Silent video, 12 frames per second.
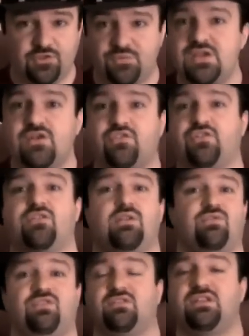Three years ago, that
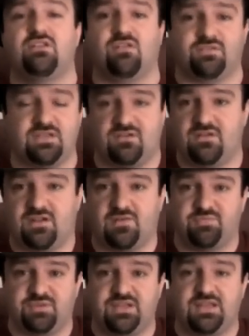was deleted off the internet
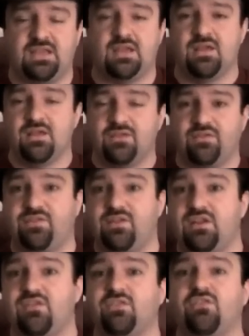completely. So I
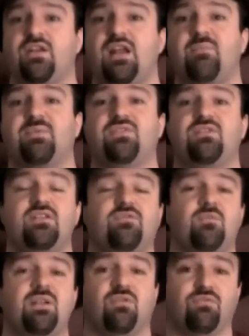said, here's a great opportunity
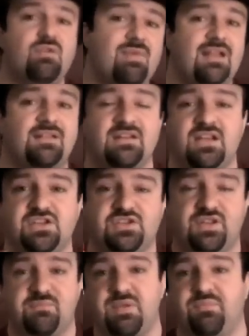for me to remake the dish
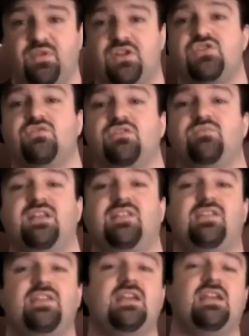so that people on YouTube can
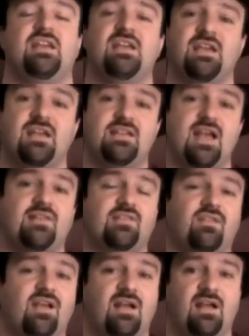see it. And that's
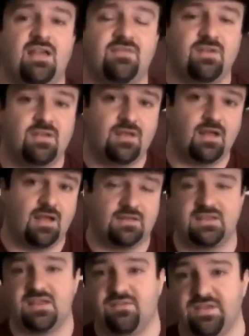live on
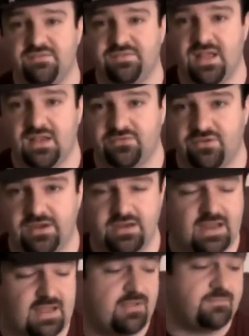the King of Hate vlogs right
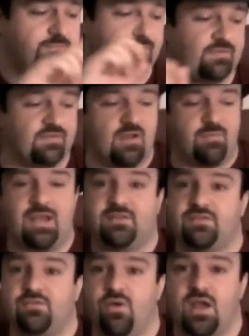now. So now back
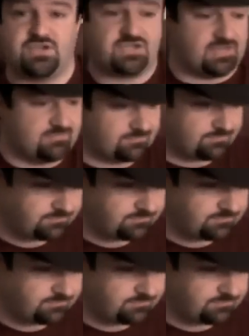to the question.